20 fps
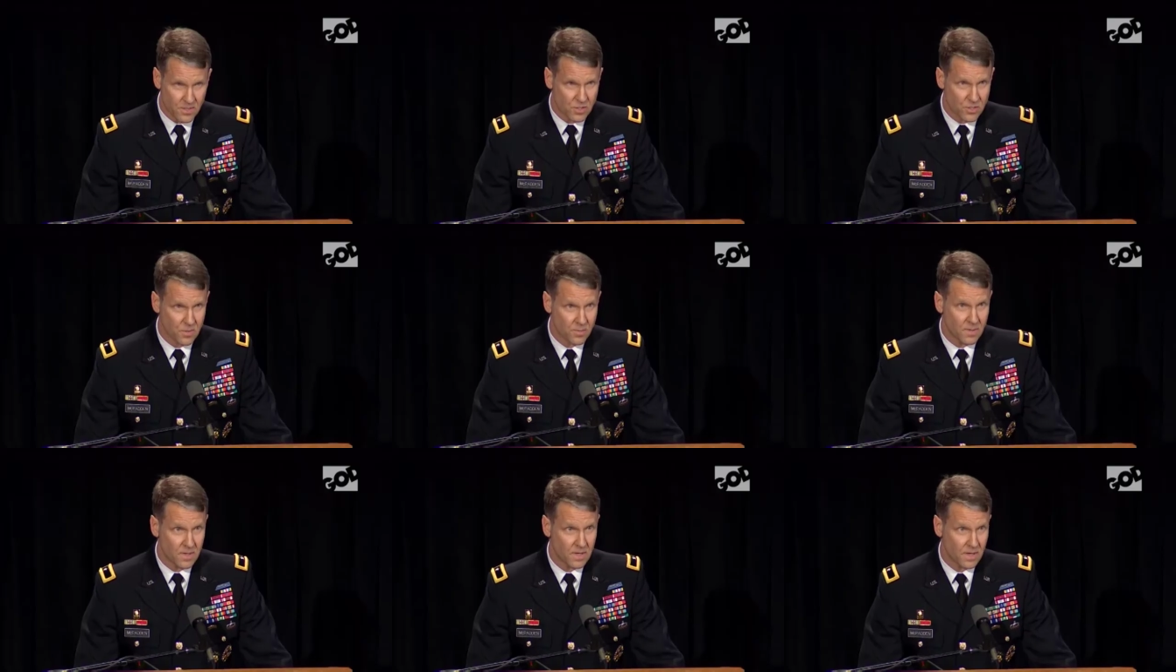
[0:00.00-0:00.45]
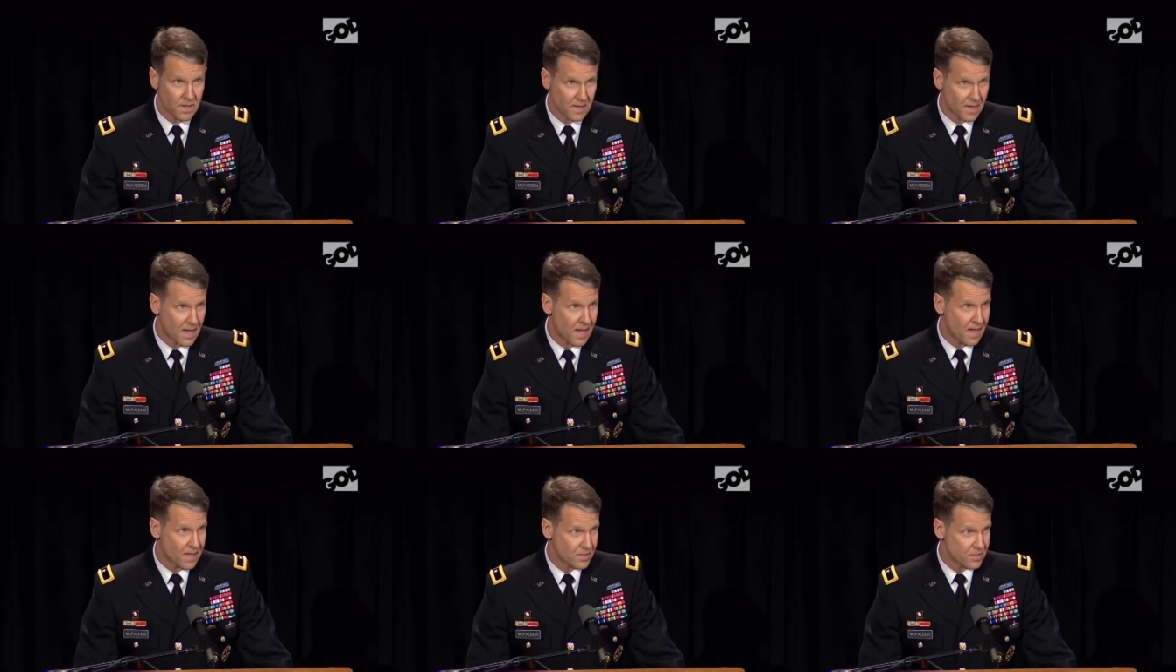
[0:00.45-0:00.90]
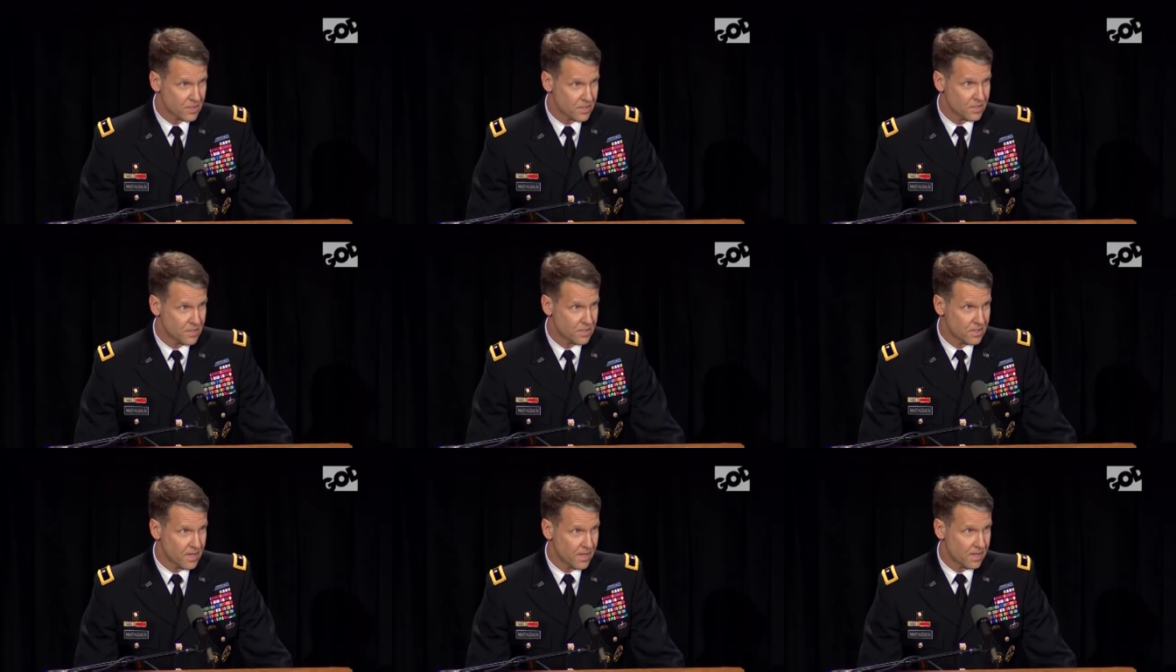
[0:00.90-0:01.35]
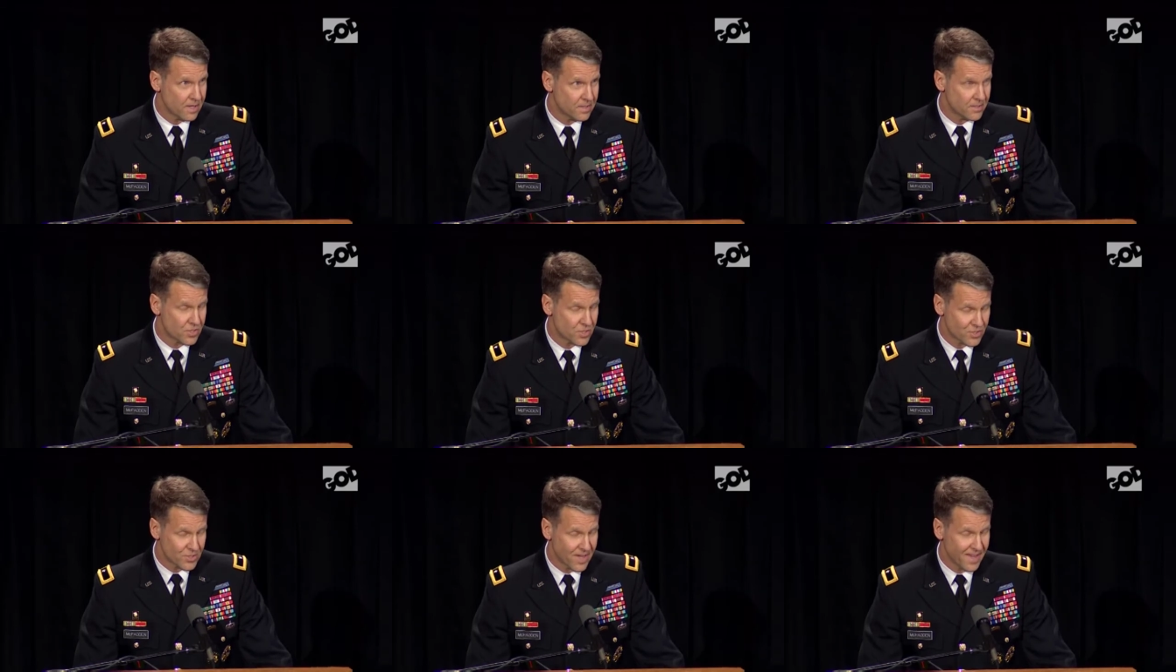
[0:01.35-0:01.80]
to be in a constant
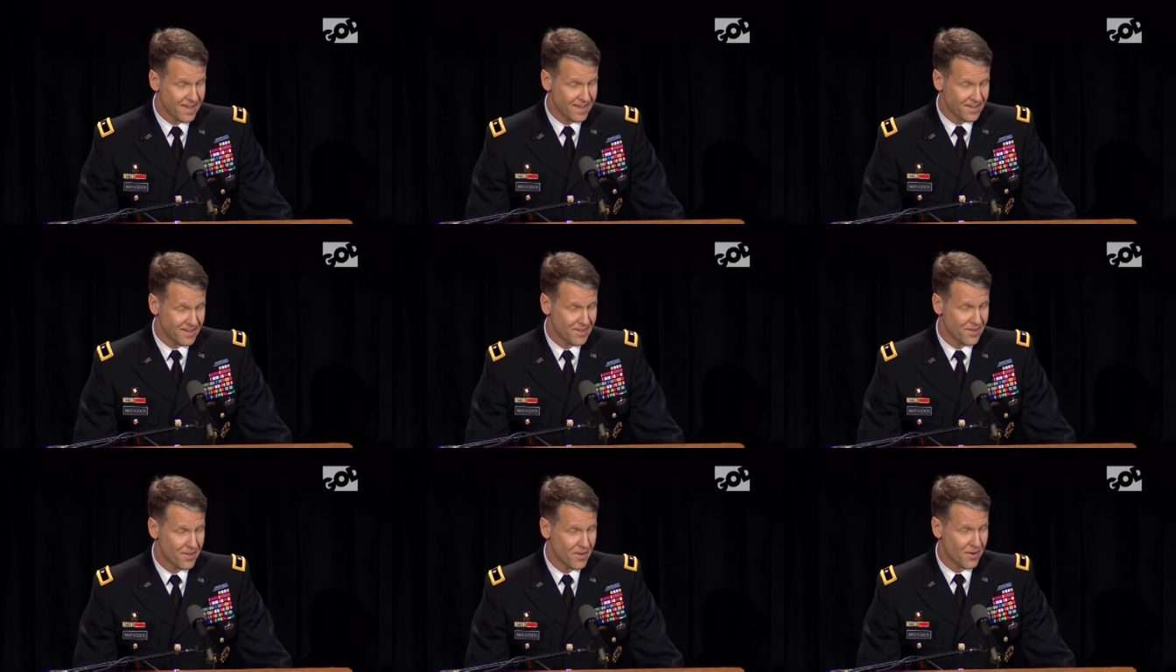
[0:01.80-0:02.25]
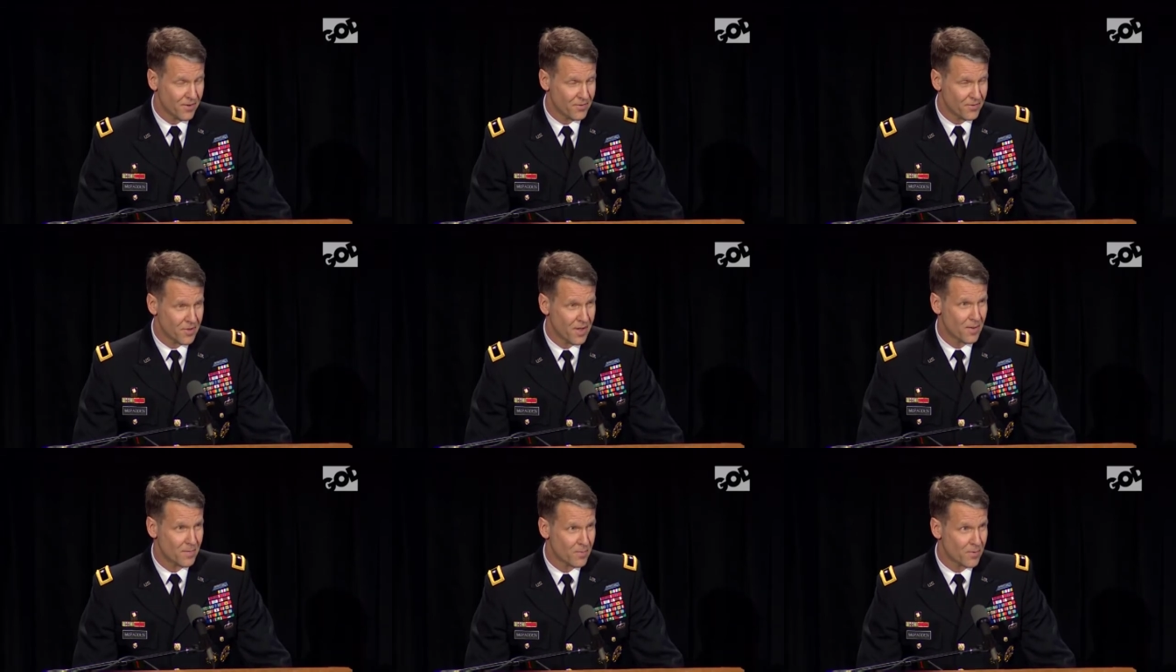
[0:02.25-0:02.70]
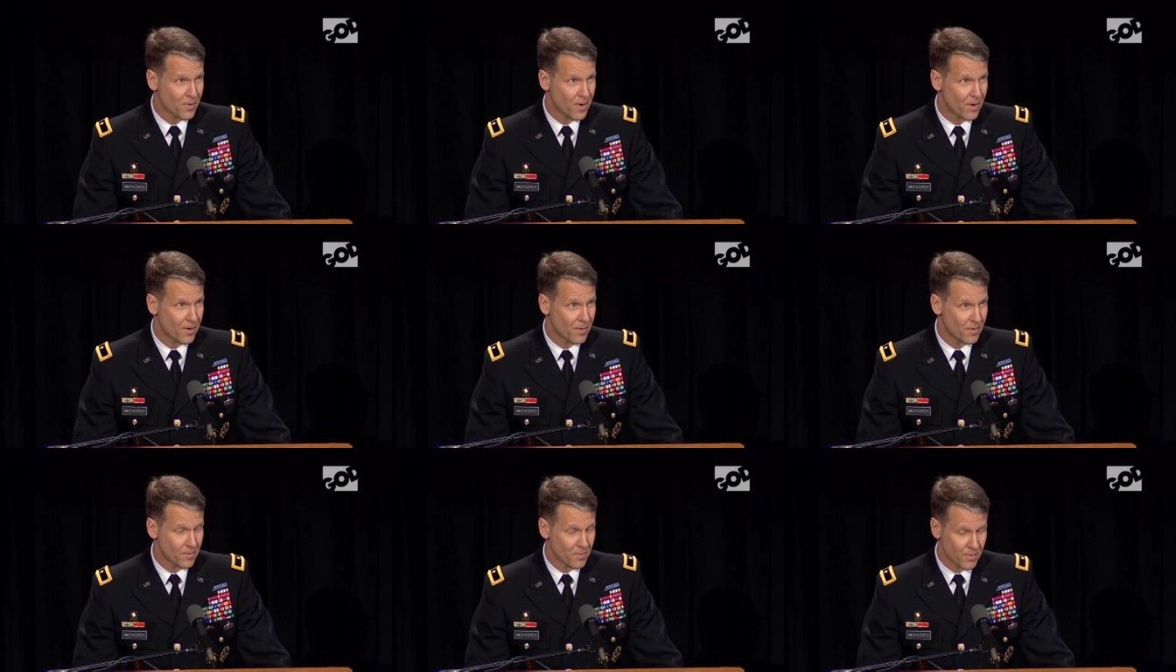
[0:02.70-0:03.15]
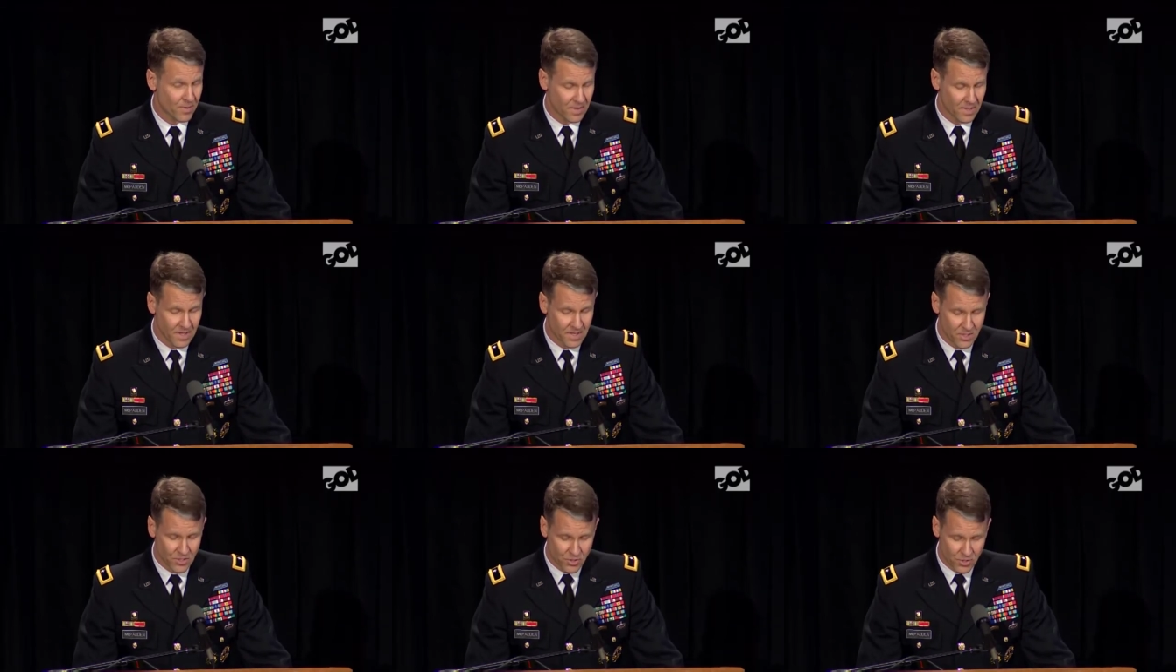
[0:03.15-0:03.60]
state of temporary
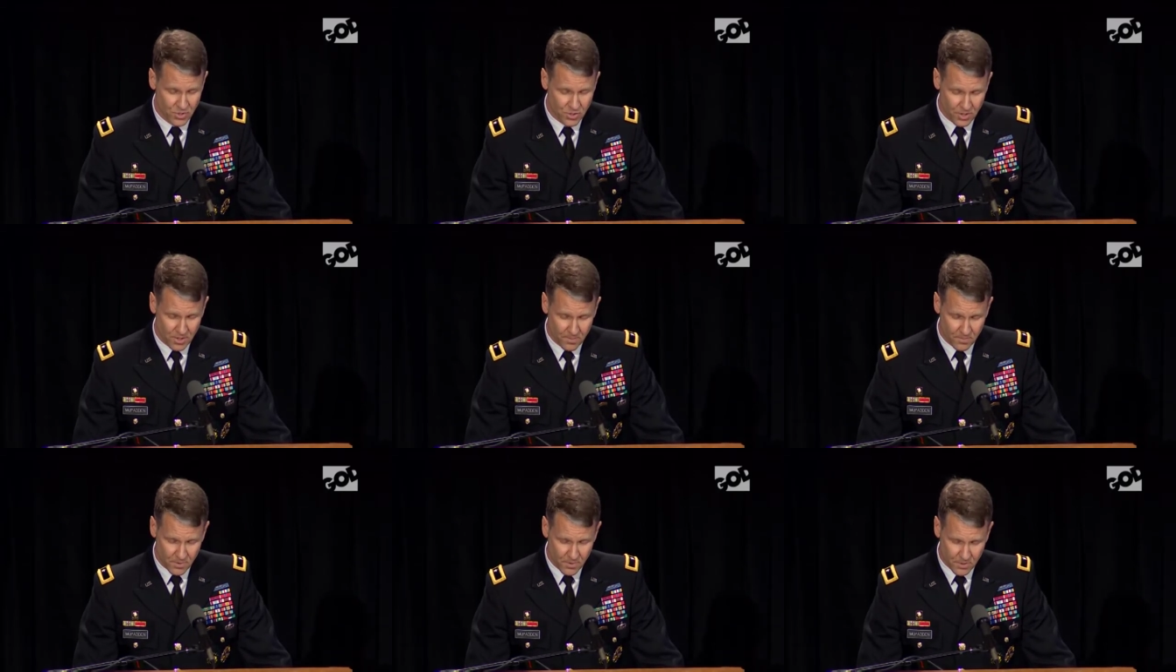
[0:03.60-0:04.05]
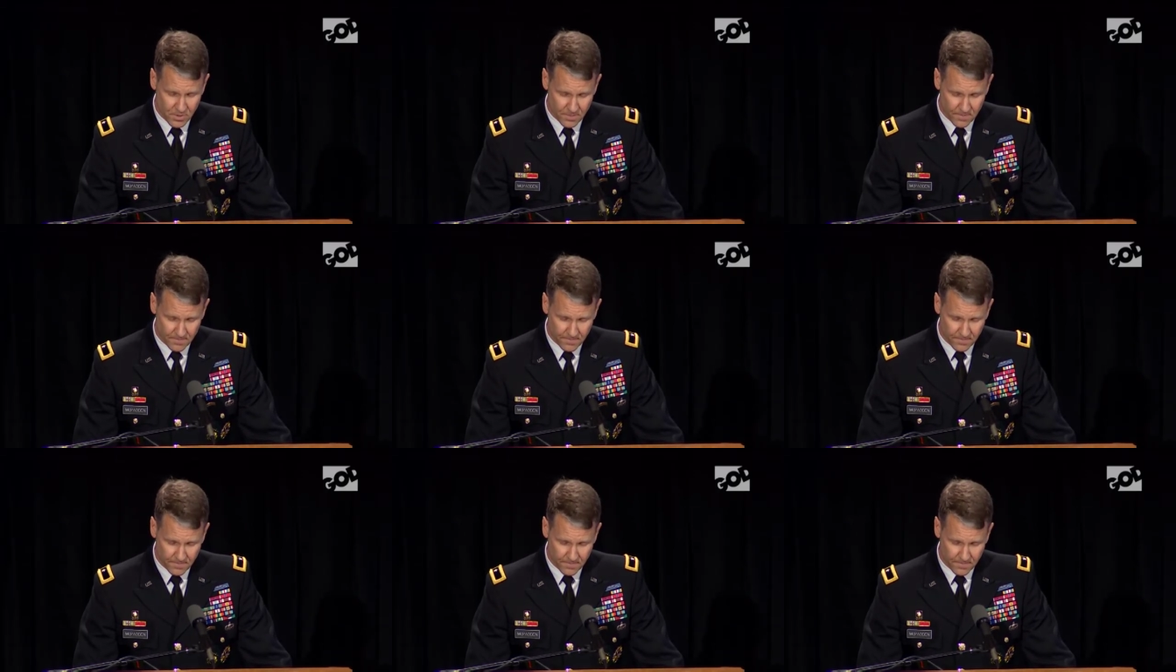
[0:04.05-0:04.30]
relationships.